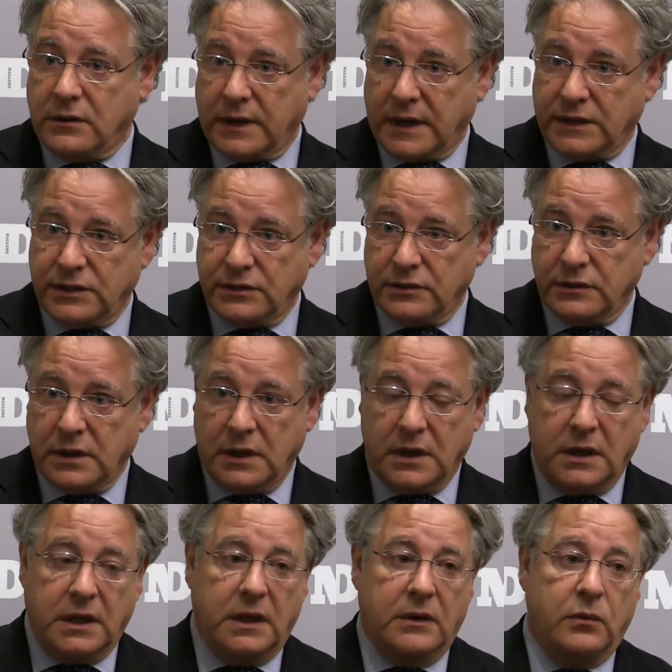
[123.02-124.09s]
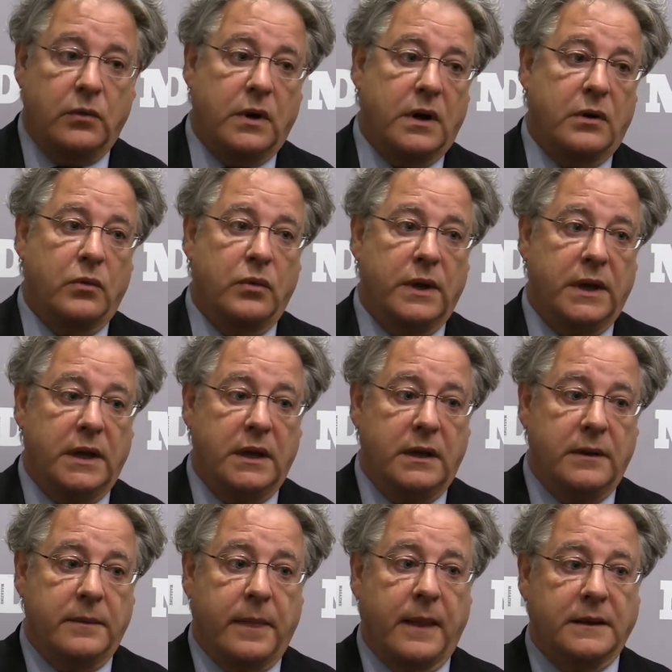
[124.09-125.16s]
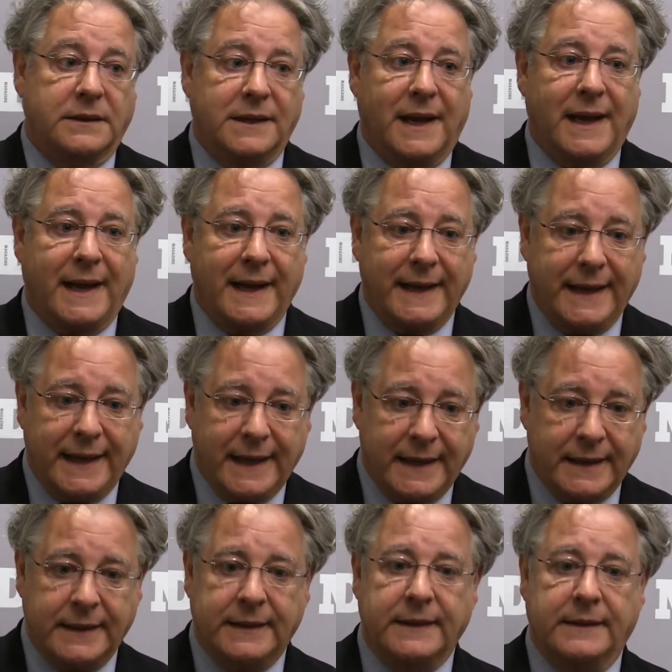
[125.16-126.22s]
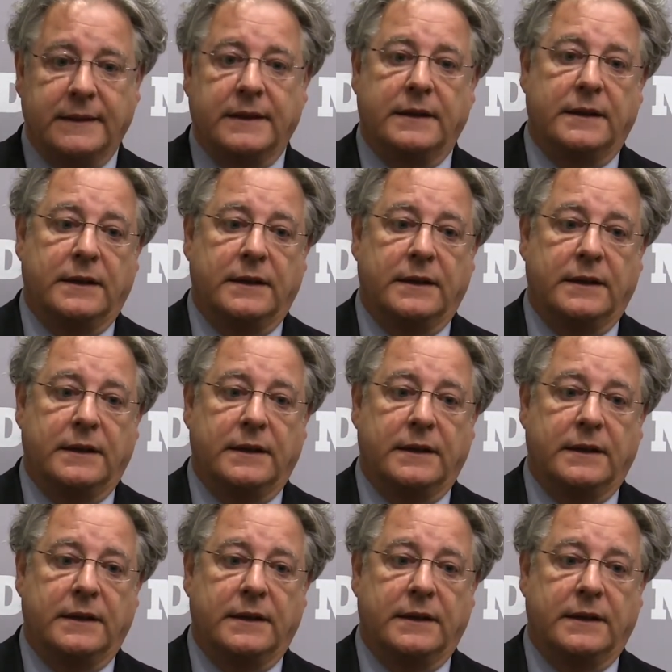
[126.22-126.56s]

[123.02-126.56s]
connection where we tie in